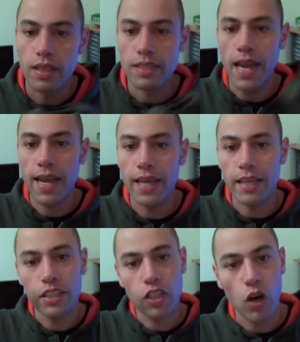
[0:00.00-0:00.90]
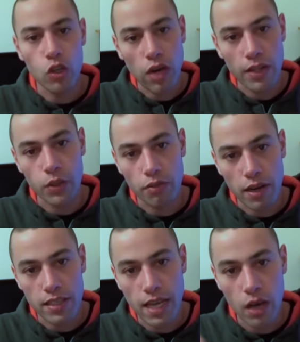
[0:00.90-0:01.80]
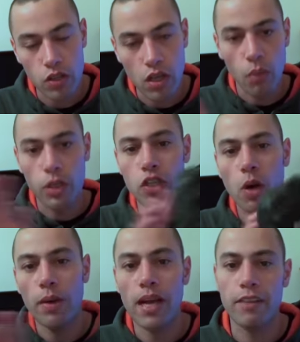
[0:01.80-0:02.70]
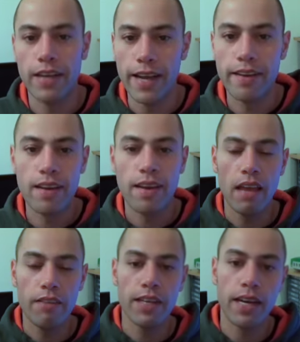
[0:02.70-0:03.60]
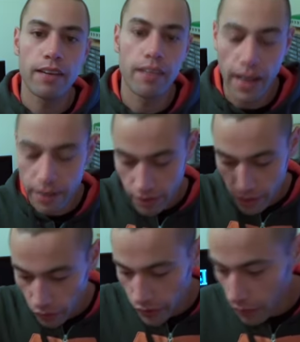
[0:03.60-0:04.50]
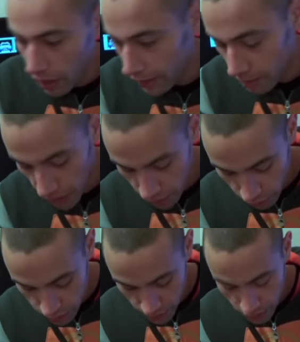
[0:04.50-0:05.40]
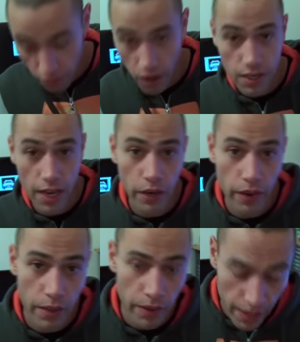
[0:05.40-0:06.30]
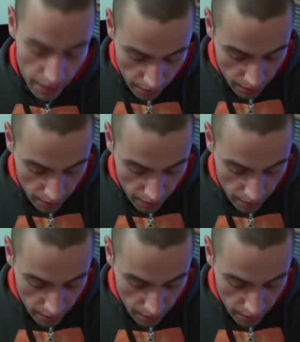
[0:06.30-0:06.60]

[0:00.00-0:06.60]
taking scores around to a friend's house, which nobody ever did. If you did, then, you are in the minority as far as I know anyway.